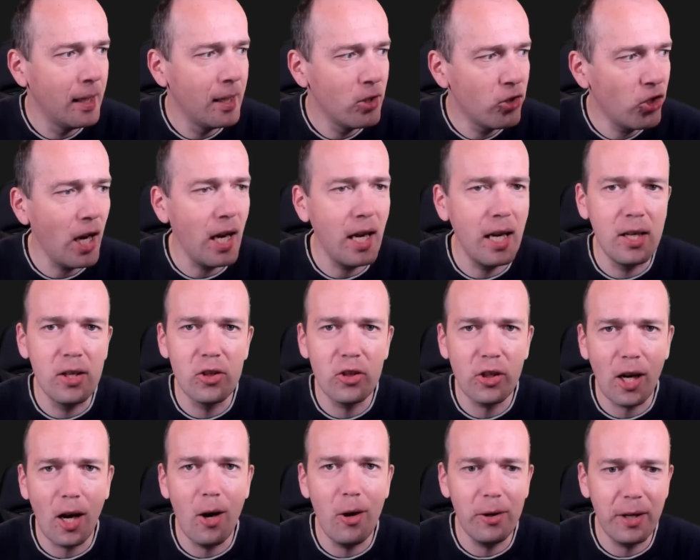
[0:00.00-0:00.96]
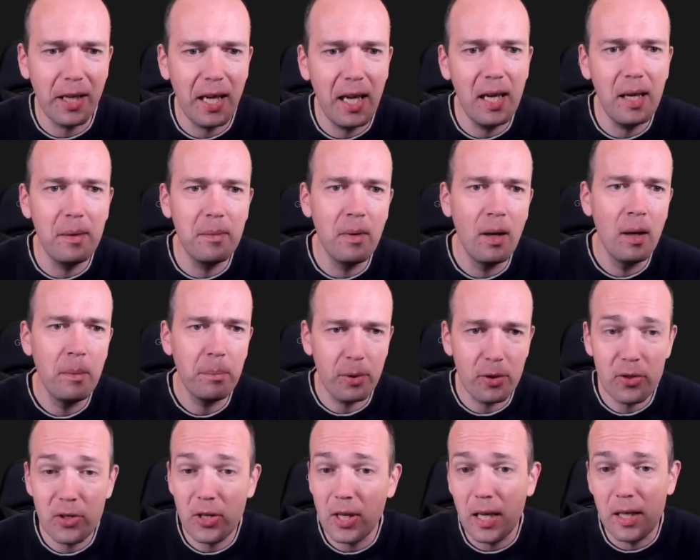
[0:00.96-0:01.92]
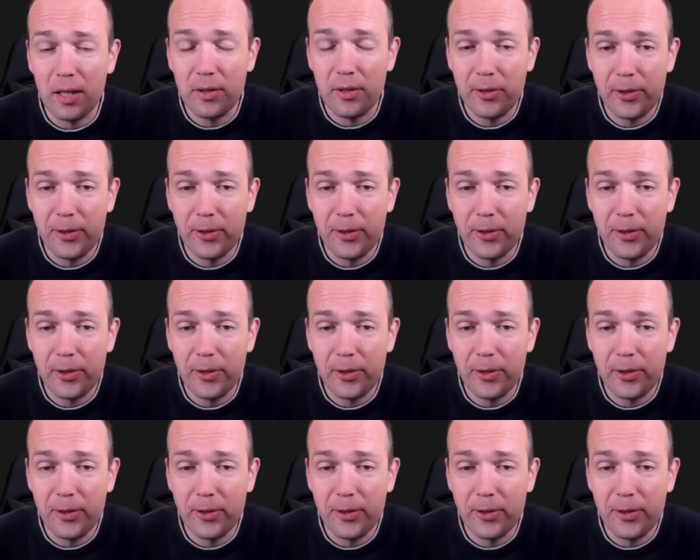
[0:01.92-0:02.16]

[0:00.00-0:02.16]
change how the game proceeds.